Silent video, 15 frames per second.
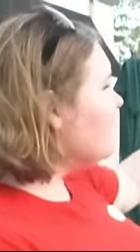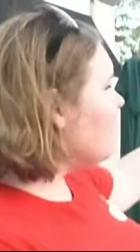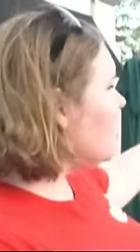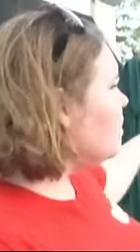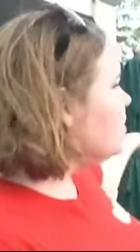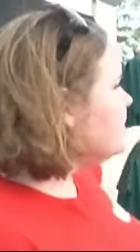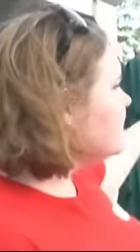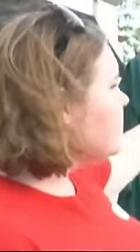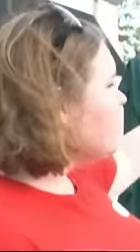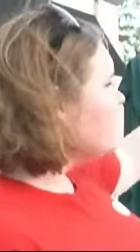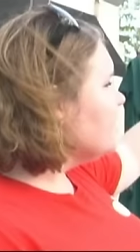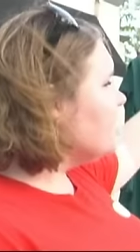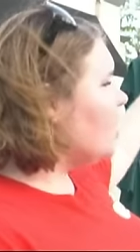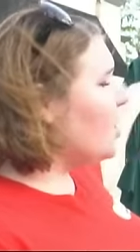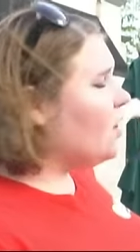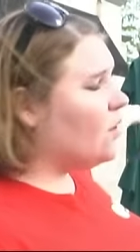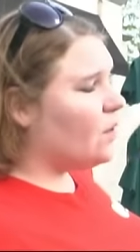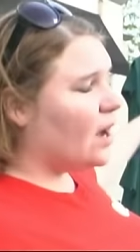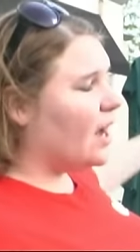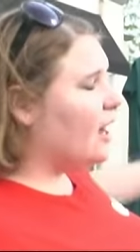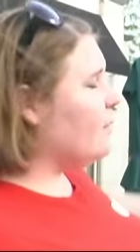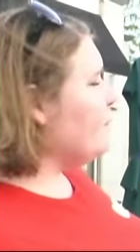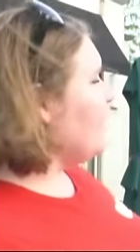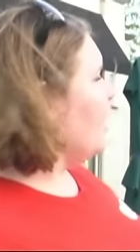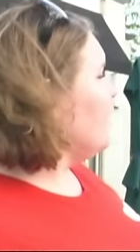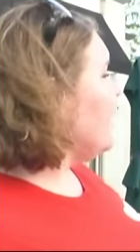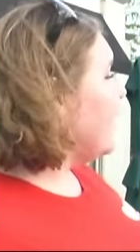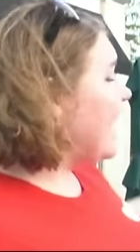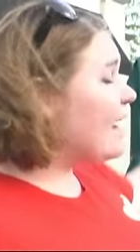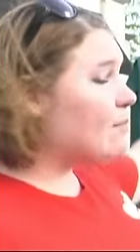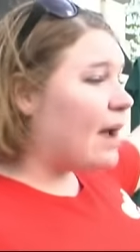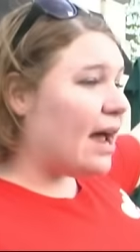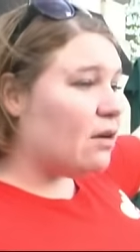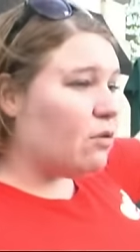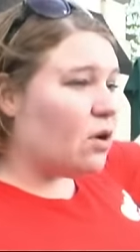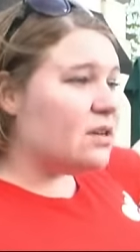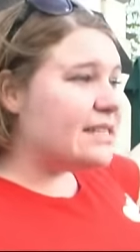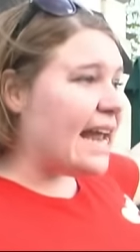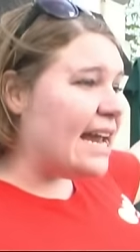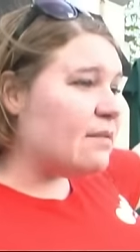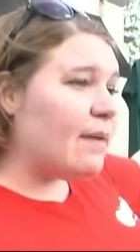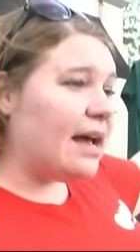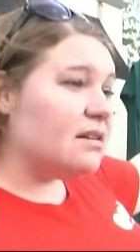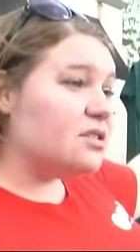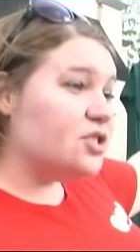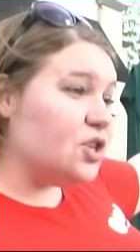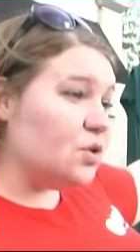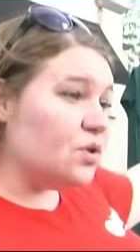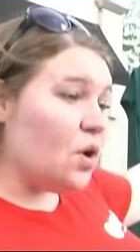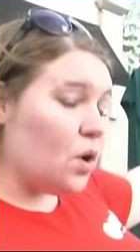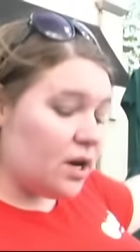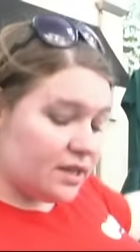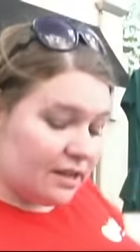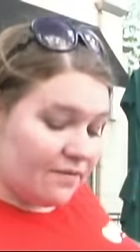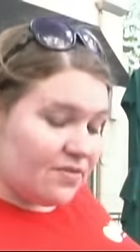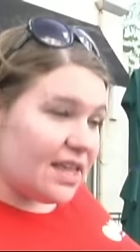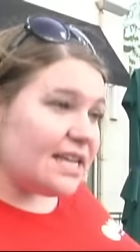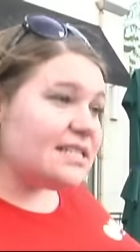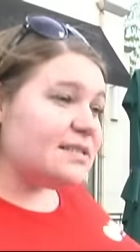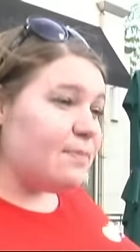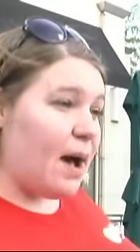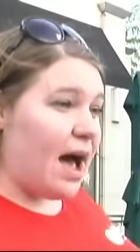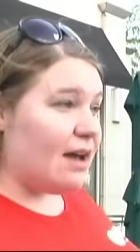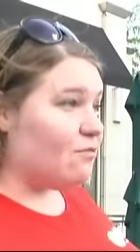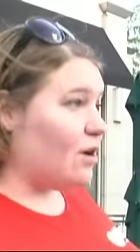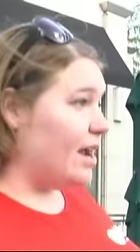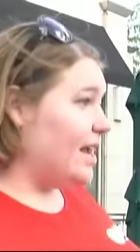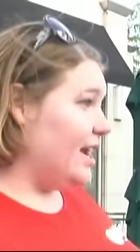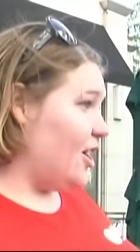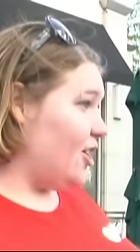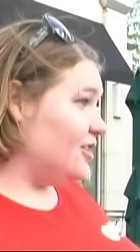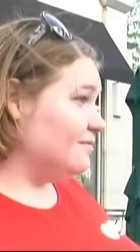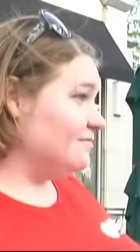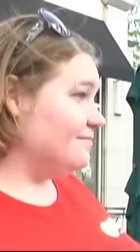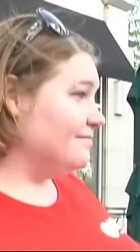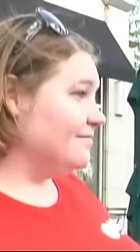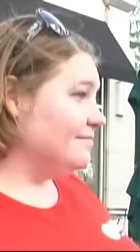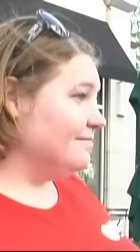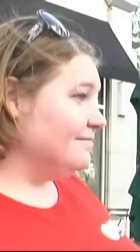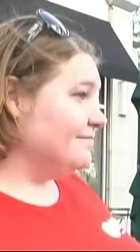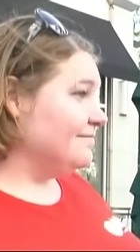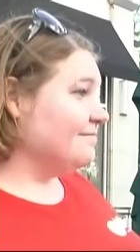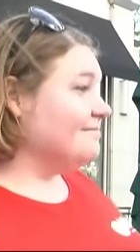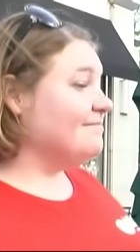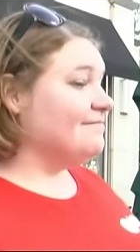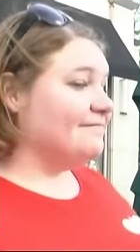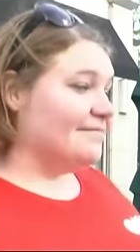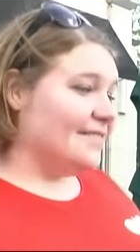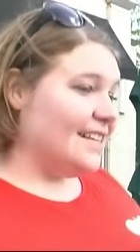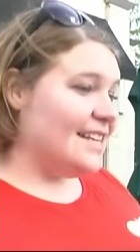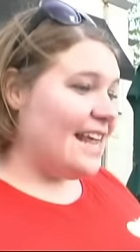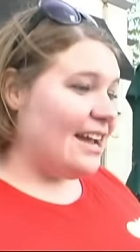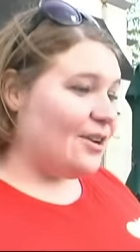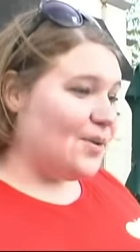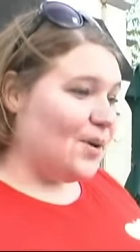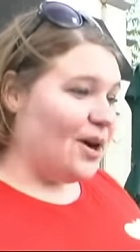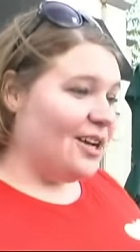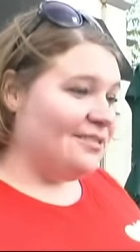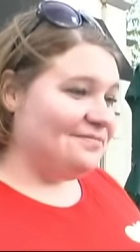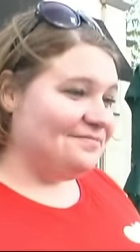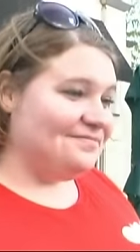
roads go, um, like 8 Mile Road is 8 miles due north of this spot right here. Isn't that cool?